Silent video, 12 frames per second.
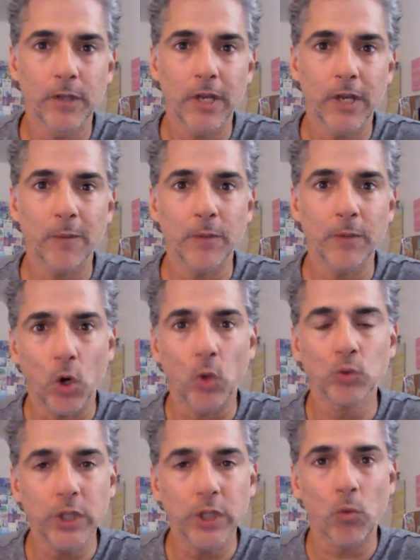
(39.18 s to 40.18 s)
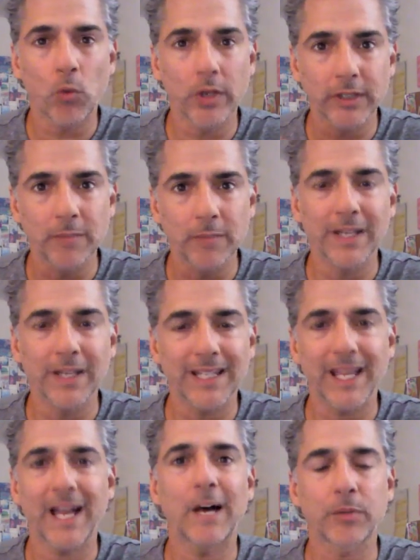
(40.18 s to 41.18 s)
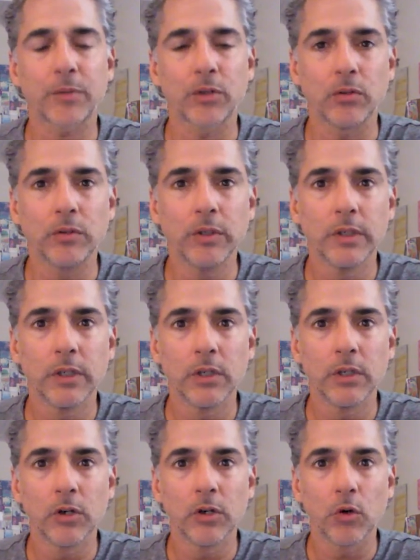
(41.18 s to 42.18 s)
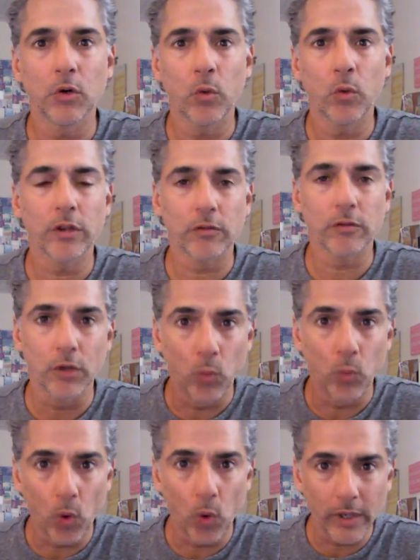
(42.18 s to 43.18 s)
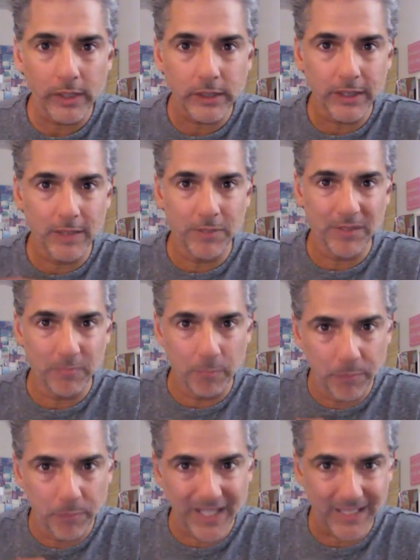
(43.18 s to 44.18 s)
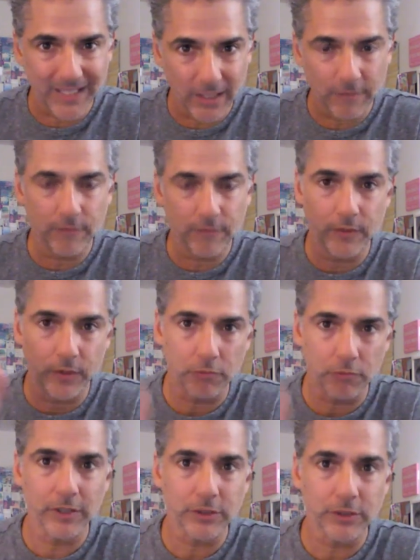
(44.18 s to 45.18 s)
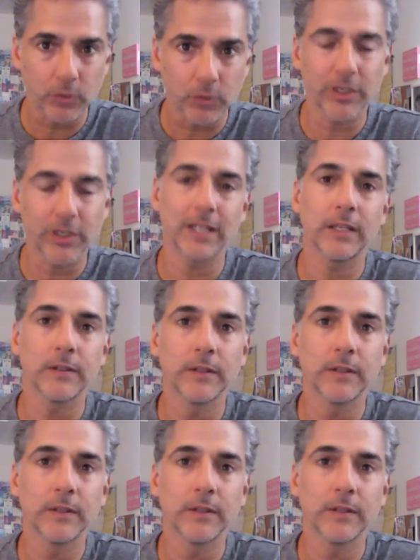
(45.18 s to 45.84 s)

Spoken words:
And we only want to commit capital where the reward can be big enough for the risk we're taking.